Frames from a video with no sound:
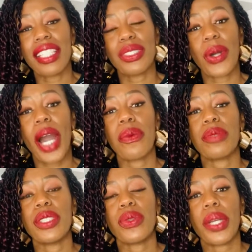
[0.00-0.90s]
so I will
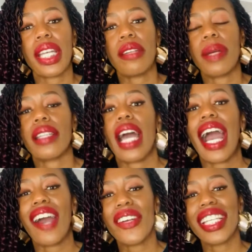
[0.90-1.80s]
be talking about
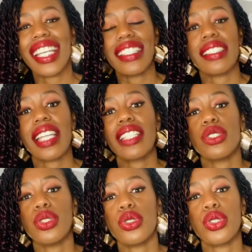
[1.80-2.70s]
how it is that
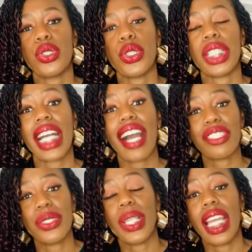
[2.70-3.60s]
you should
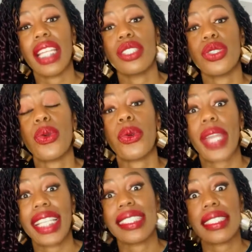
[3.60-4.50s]
calculate your
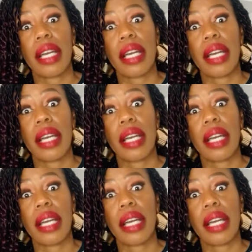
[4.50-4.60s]
rates.